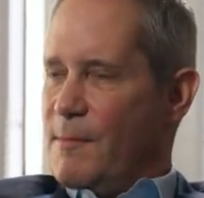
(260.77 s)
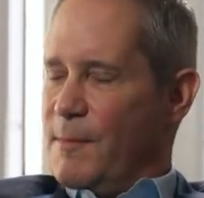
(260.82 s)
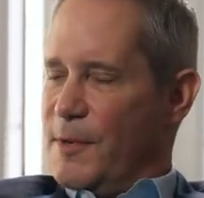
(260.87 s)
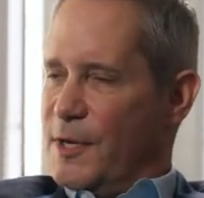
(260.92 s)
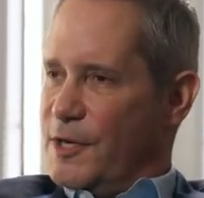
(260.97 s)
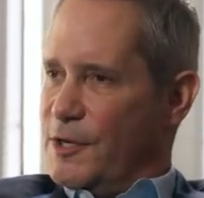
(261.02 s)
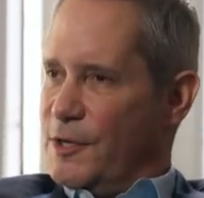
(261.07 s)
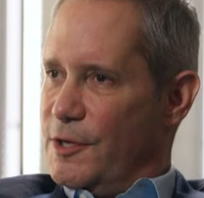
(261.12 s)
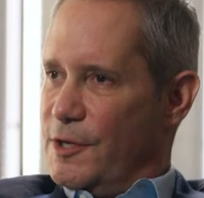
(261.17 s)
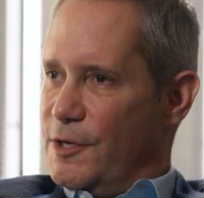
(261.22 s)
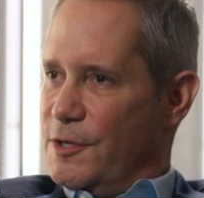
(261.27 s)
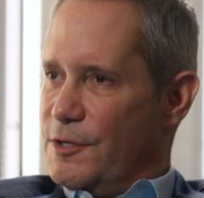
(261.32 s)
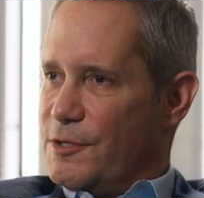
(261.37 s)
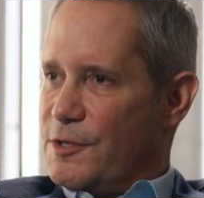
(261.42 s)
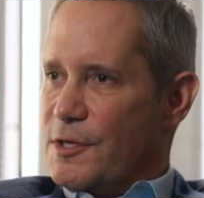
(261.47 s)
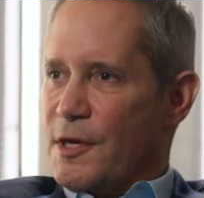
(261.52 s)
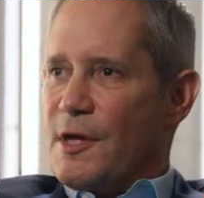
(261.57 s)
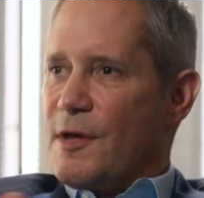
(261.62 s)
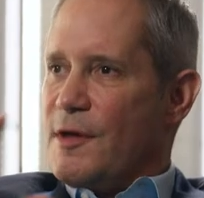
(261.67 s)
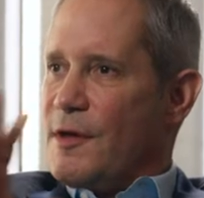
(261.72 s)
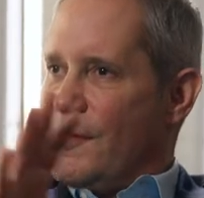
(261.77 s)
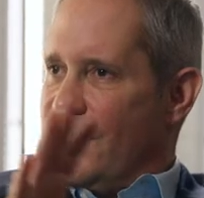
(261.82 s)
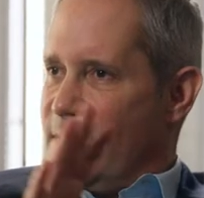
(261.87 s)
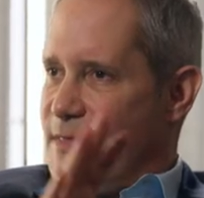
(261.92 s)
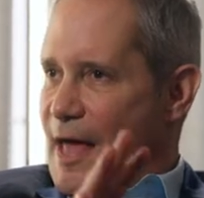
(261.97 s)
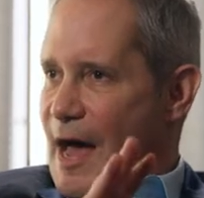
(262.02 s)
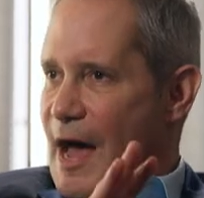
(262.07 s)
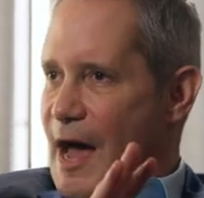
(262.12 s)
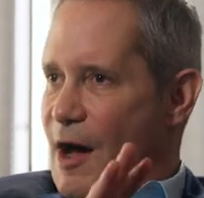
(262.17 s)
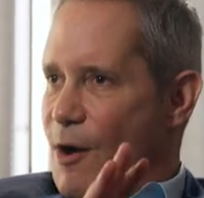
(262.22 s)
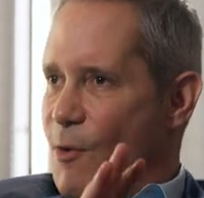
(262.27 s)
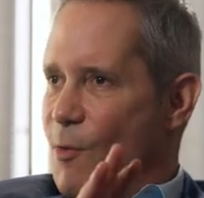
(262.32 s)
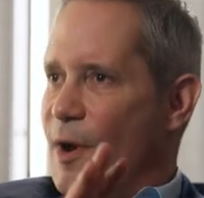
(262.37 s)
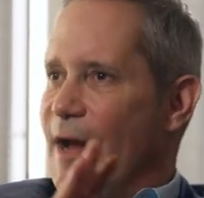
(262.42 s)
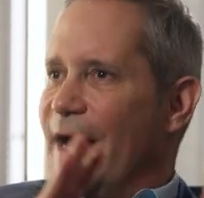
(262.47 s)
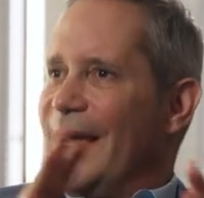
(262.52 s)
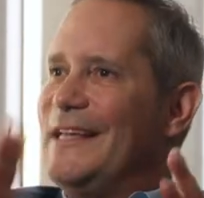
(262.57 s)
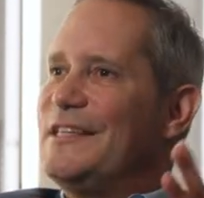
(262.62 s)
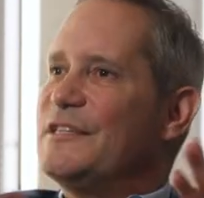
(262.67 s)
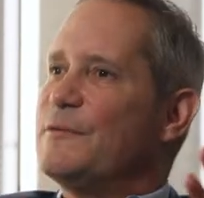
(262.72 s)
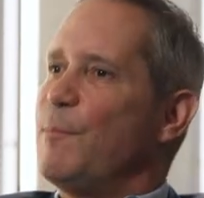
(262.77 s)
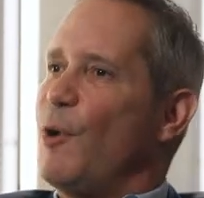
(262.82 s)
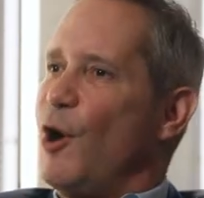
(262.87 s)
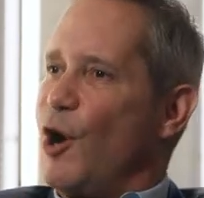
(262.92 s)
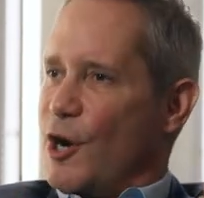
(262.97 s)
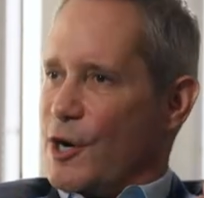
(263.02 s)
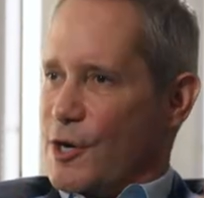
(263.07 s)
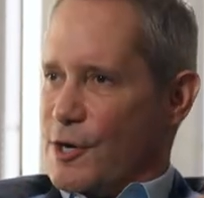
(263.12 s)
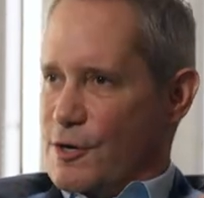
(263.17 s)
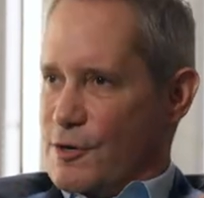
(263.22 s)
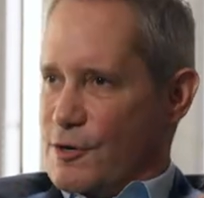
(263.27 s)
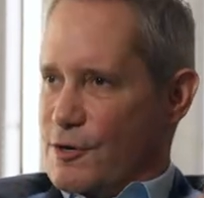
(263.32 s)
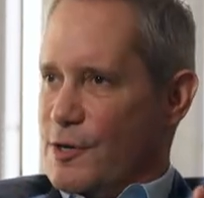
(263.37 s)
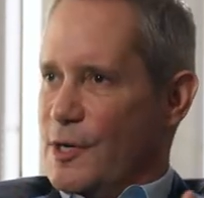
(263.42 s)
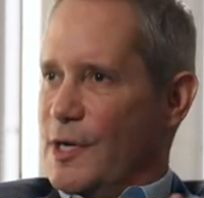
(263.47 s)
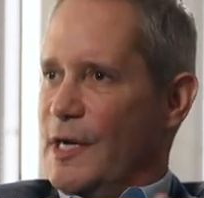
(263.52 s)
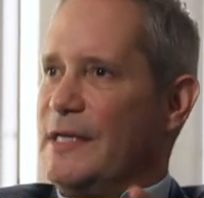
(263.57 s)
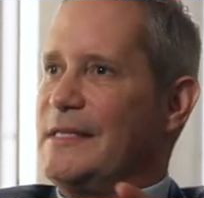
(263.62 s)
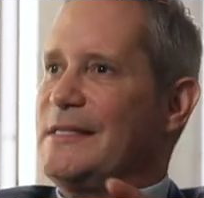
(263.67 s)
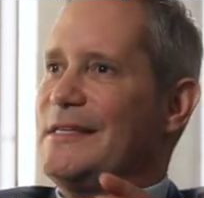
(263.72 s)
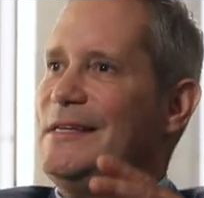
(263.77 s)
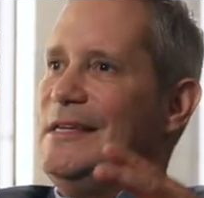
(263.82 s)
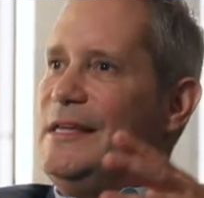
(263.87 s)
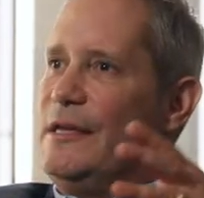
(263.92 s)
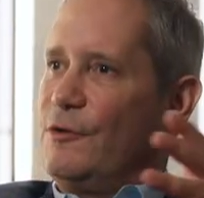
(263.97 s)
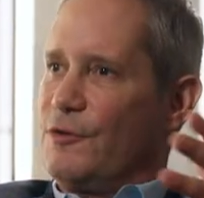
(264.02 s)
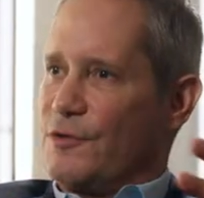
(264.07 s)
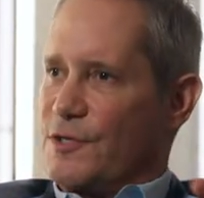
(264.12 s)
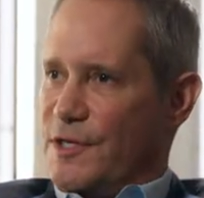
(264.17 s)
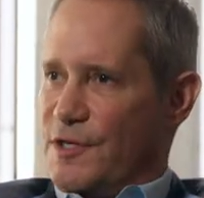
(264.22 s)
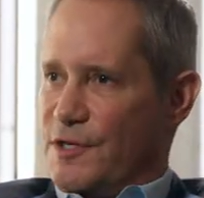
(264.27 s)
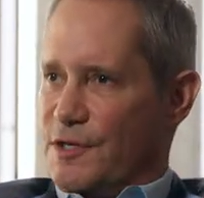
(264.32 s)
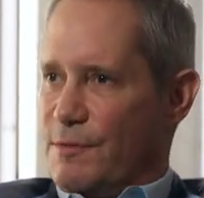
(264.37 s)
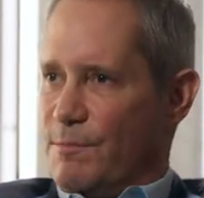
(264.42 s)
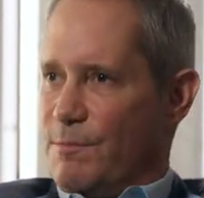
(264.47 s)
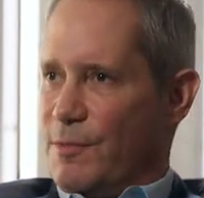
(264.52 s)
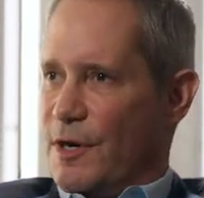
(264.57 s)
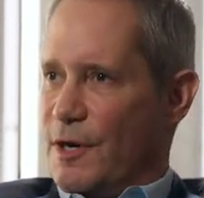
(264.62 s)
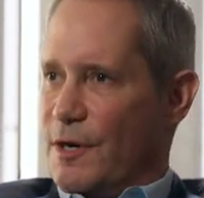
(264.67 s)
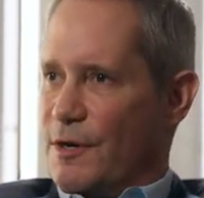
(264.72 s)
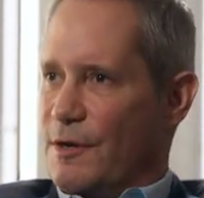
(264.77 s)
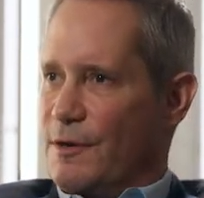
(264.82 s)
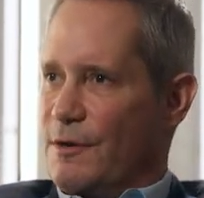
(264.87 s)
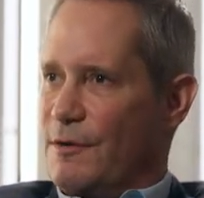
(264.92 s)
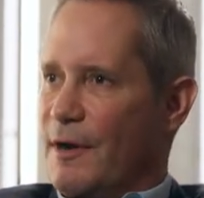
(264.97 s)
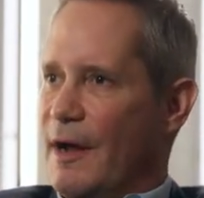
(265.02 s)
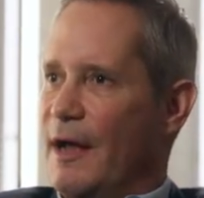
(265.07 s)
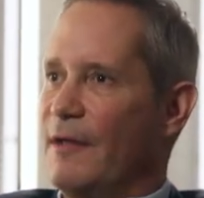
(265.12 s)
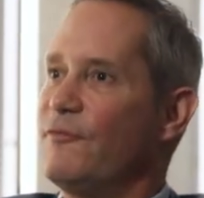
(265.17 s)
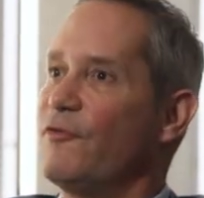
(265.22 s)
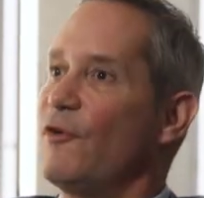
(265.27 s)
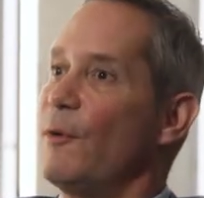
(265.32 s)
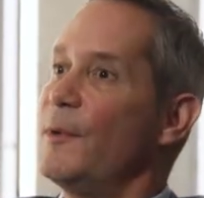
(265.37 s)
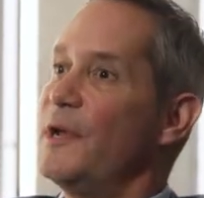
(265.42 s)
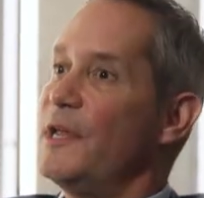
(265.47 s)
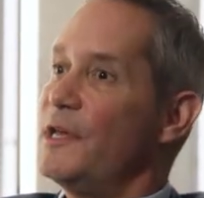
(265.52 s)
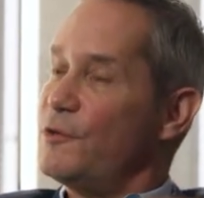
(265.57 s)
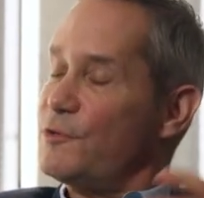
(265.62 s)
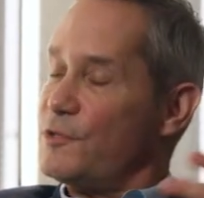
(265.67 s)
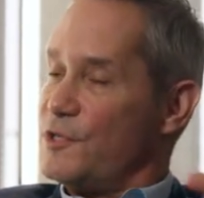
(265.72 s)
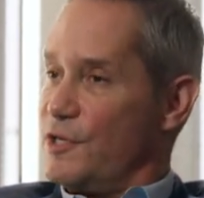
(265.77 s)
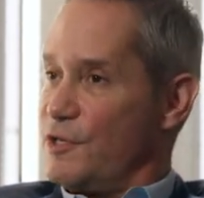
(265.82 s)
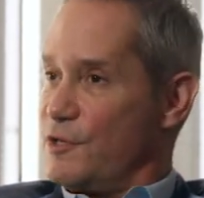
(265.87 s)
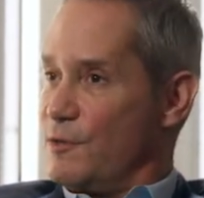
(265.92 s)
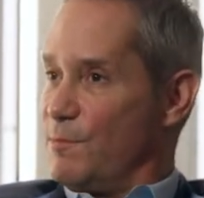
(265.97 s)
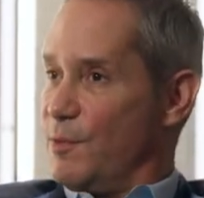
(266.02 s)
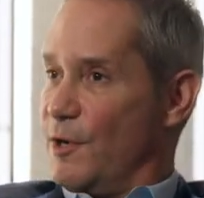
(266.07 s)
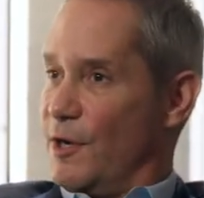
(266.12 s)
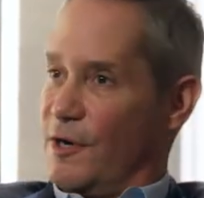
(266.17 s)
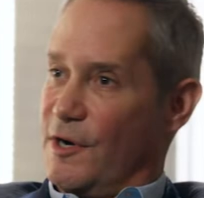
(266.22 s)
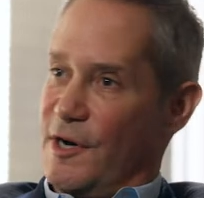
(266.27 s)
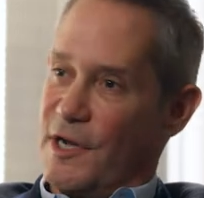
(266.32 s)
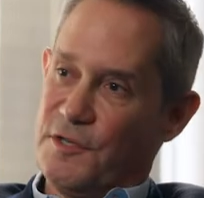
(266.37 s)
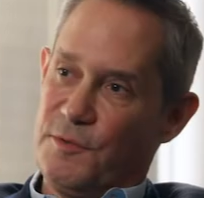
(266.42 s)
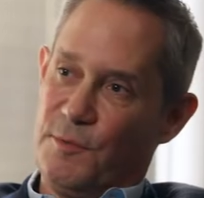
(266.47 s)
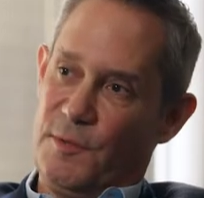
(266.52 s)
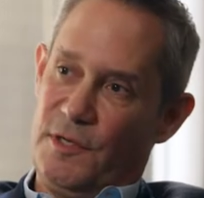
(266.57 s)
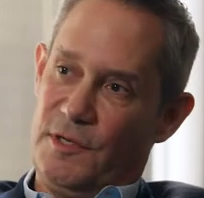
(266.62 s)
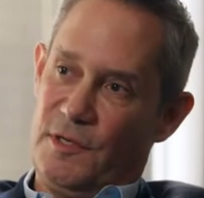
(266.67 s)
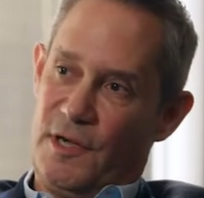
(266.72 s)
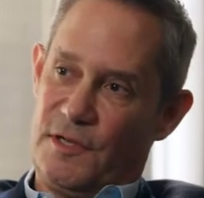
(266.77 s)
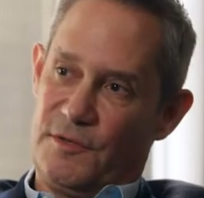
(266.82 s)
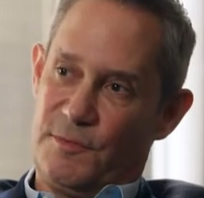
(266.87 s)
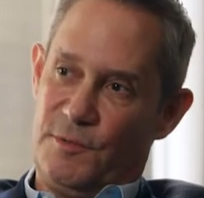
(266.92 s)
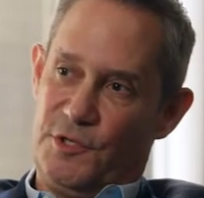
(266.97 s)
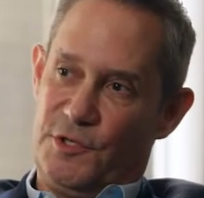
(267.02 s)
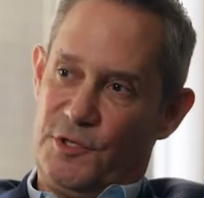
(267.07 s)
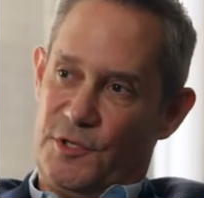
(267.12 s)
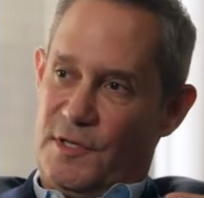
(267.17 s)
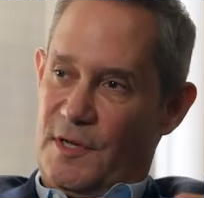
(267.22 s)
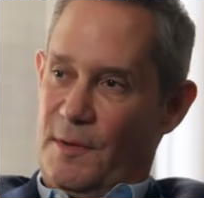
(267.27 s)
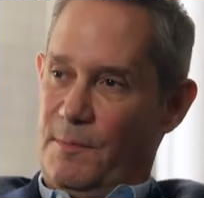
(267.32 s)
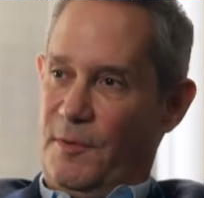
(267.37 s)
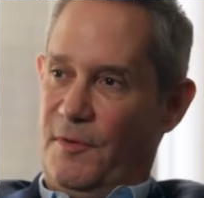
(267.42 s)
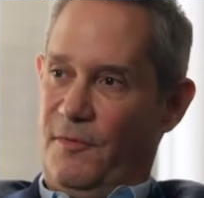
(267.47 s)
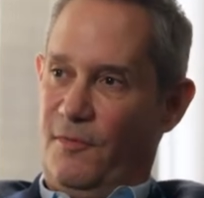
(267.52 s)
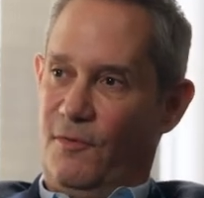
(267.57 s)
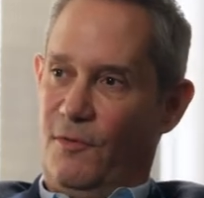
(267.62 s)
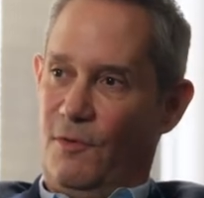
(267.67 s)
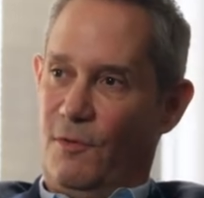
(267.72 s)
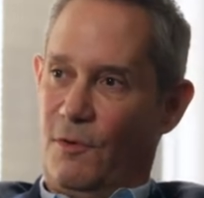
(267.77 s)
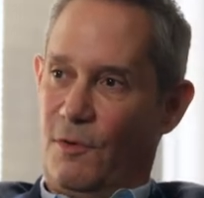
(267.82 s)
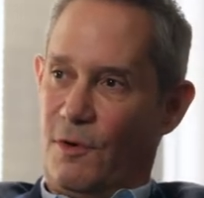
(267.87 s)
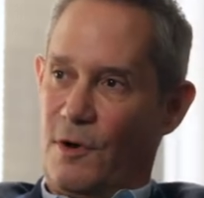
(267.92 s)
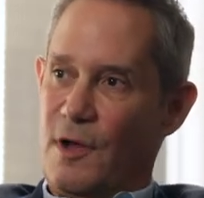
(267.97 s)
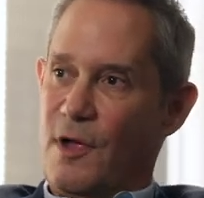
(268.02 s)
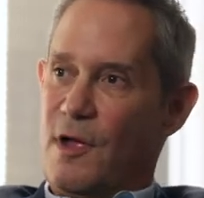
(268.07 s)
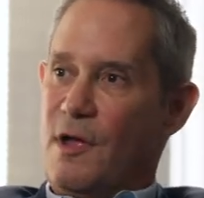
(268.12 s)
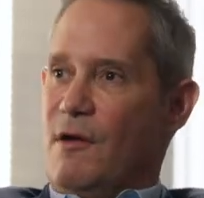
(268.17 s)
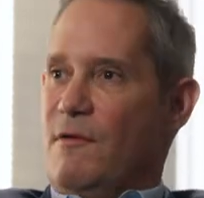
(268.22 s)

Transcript: because now it's a partner it's an ecosystem partner and from an ecosystem partner as we as we just said before